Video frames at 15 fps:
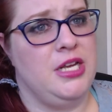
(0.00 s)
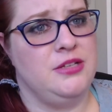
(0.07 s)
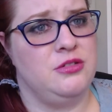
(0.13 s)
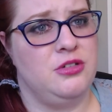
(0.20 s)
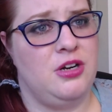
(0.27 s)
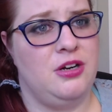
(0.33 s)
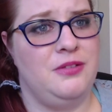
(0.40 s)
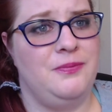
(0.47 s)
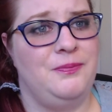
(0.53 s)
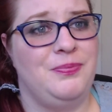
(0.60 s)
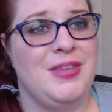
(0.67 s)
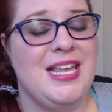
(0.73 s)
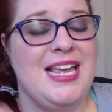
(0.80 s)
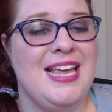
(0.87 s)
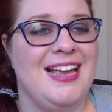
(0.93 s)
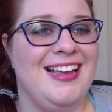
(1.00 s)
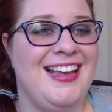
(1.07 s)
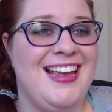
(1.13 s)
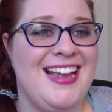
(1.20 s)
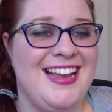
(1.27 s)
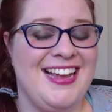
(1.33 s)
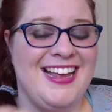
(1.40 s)
dart.
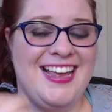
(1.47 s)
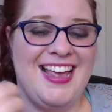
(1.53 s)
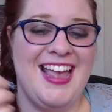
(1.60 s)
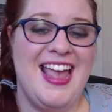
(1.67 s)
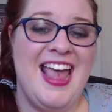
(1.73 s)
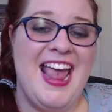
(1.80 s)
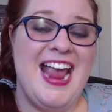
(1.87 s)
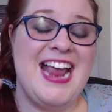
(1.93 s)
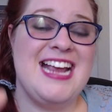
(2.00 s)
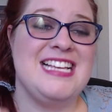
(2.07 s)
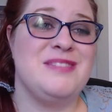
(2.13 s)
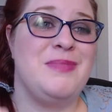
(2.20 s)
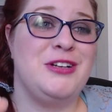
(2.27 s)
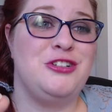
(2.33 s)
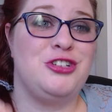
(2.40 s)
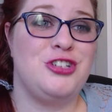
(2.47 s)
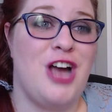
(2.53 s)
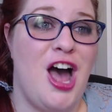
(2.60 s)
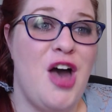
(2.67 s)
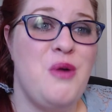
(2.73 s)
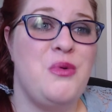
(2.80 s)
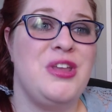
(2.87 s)
He's been
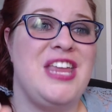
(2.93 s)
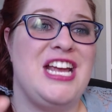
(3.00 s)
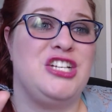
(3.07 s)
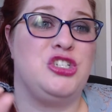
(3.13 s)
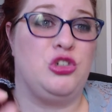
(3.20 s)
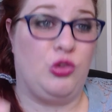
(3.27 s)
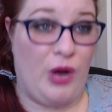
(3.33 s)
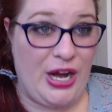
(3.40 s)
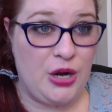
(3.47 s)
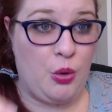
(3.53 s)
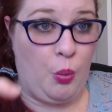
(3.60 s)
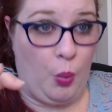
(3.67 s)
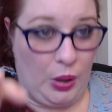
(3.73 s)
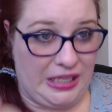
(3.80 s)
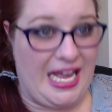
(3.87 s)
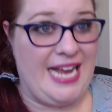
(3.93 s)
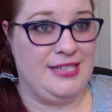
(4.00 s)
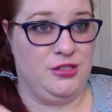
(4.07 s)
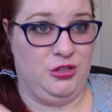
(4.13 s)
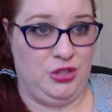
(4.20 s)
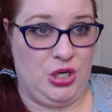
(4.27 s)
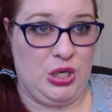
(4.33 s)
shot with a
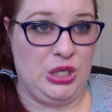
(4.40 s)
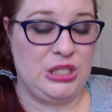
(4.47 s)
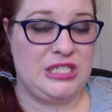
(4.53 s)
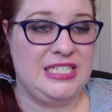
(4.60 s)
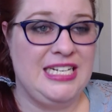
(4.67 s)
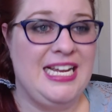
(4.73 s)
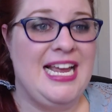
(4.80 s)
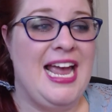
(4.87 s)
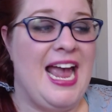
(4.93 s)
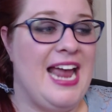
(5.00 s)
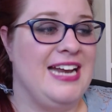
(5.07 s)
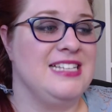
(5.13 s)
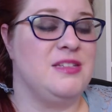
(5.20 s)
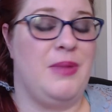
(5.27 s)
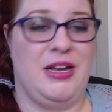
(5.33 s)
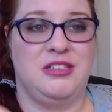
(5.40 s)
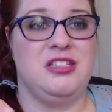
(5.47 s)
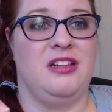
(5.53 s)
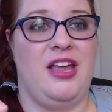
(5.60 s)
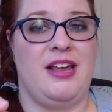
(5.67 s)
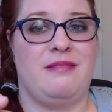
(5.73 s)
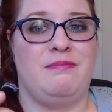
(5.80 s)
tranquilizer dart and is about to
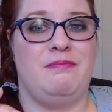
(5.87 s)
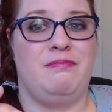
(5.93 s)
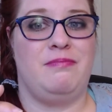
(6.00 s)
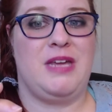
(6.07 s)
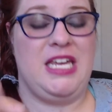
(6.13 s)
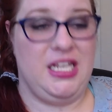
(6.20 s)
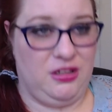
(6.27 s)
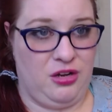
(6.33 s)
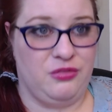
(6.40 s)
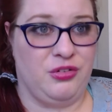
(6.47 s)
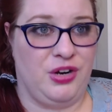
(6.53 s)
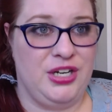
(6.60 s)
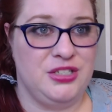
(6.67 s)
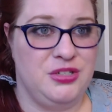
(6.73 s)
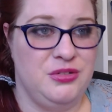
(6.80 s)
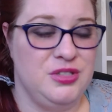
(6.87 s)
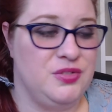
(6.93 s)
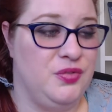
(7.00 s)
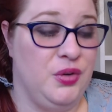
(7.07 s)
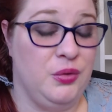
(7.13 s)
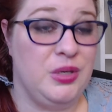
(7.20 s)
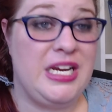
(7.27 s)
like keel over into his
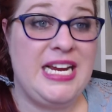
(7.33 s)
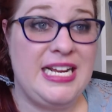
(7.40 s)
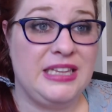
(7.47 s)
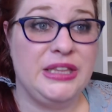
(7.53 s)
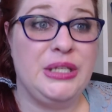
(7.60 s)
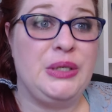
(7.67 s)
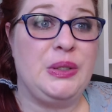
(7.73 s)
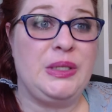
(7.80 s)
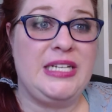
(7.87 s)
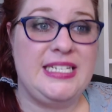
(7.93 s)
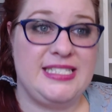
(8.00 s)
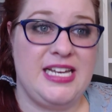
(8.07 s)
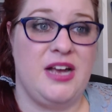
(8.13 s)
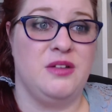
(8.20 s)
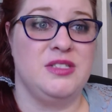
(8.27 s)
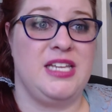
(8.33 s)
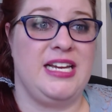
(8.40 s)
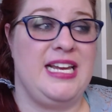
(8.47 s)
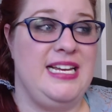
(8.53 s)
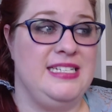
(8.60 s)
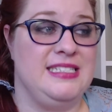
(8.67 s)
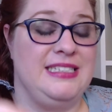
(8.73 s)
food. He literally sounds like
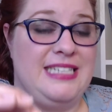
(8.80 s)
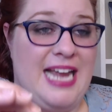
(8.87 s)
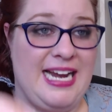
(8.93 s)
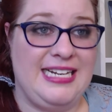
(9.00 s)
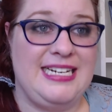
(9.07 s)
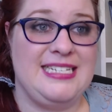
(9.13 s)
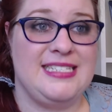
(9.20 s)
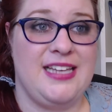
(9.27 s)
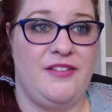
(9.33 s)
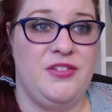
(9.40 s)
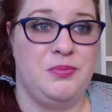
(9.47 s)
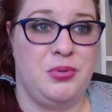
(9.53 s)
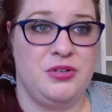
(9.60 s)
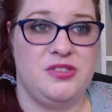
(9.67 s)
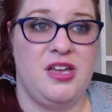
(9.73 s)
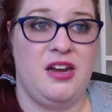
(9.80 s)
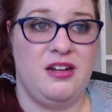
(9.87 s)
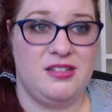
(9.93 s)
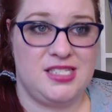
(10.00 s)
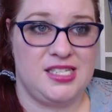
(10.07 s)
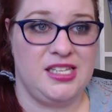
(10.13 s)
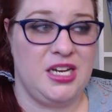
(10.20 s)
he's 97%
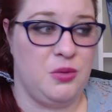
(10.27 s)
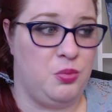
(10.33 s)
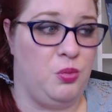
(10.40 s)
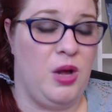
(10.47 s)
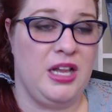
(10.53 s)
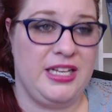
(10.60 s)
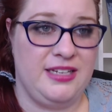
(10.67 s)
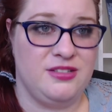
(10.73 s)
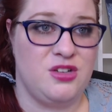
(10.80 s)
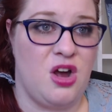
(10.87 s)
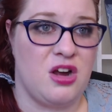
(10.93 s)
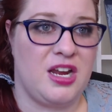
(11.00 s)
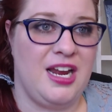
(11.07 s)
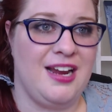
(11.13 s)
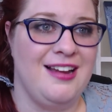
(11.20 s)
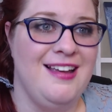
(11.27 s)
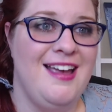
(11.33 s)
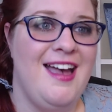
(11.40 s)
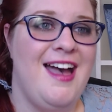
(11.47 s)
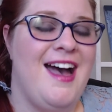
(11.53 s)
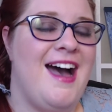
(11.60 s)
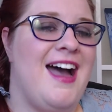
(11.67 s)
asleep while he's talking.
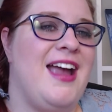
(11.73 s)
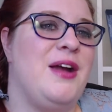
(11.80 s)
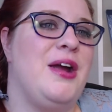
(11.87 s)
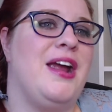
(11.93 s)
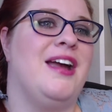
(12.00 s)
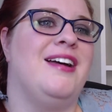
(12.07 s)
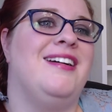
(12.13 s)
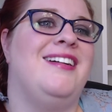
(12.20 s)
I've